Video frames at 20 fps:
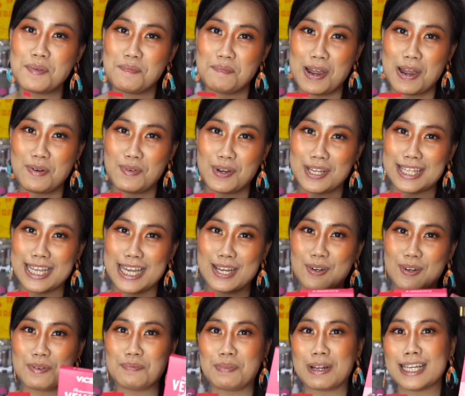Buy one, take
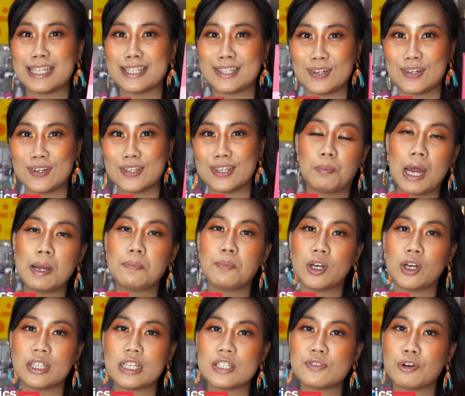one pa rin to. I
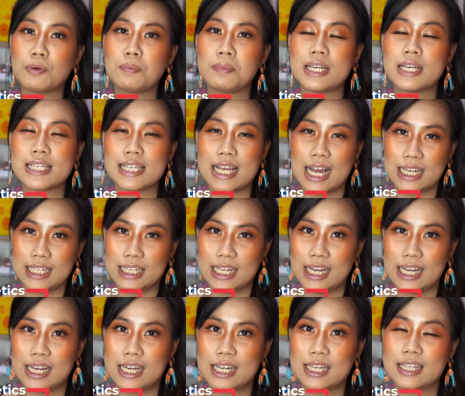bought this from
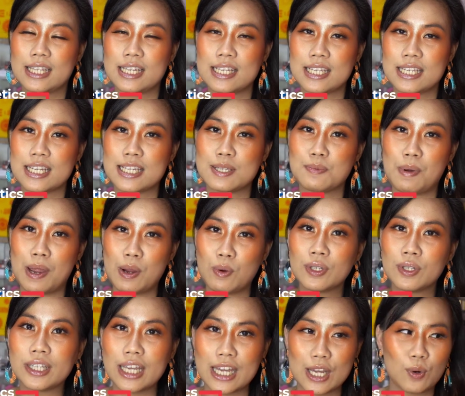Lazada. This is buy
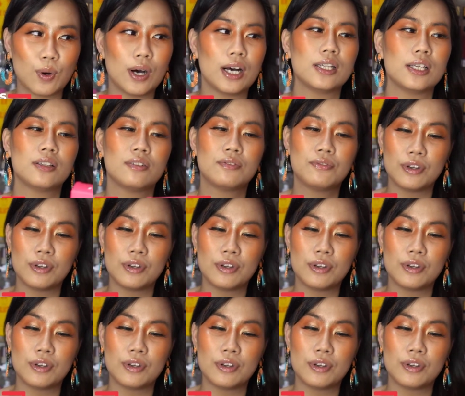one, take one.